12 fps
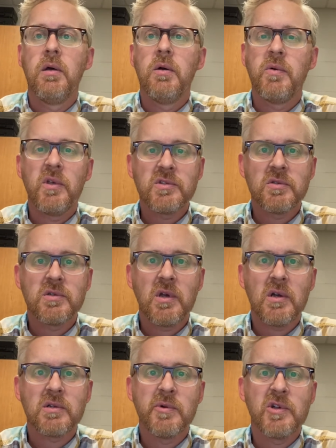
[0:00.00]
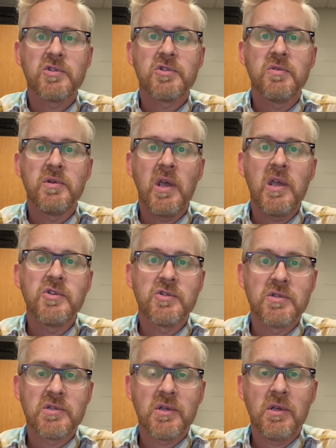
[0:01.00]
We also talked about student
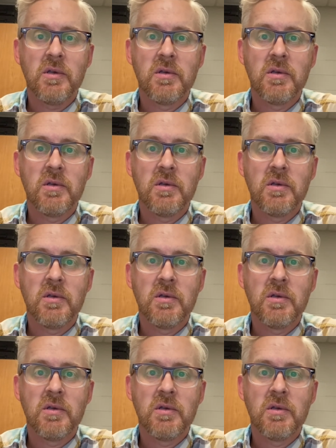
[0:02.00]
agency.